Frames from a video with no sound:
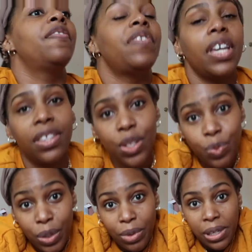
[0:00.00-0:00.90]
faith is
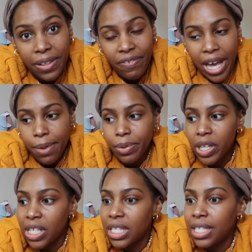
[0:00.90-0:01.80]
re-rolling
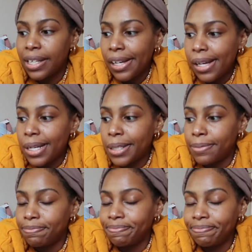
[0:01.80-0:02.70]
fabrics
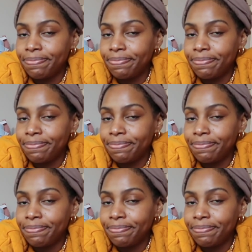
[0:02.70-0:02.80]
um,